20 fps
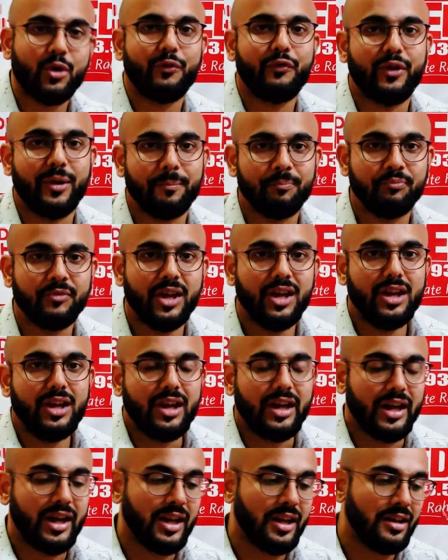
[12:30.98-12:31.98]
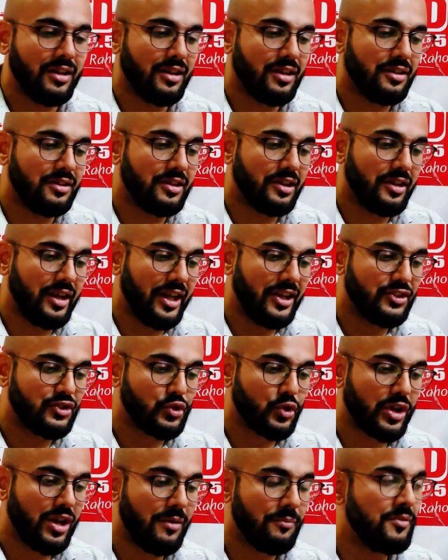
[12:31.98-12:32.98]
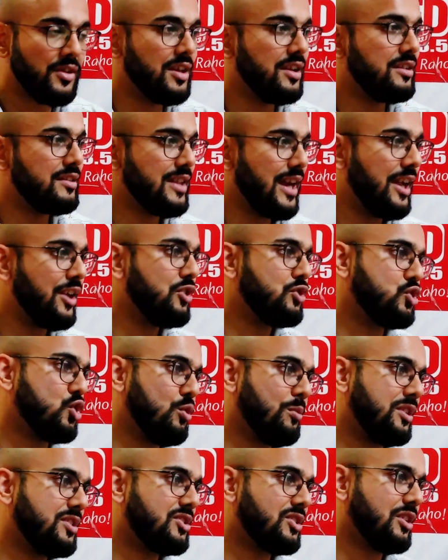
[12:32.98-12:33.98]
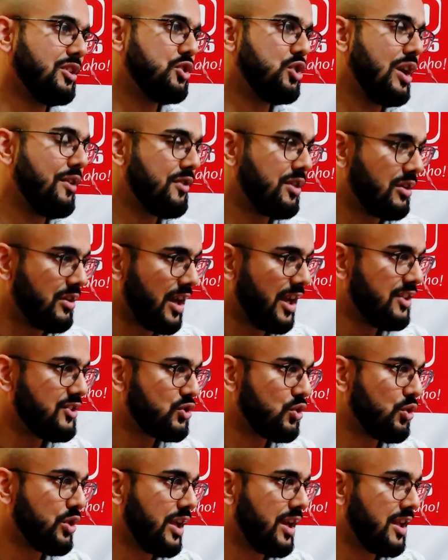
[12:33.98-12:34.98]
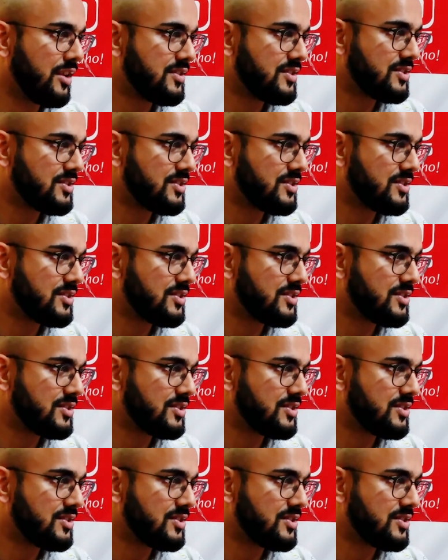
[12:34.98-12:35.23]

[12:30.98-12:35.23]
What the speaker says: of him in the days to come. Thank you so much, sir. You have a great story, and it's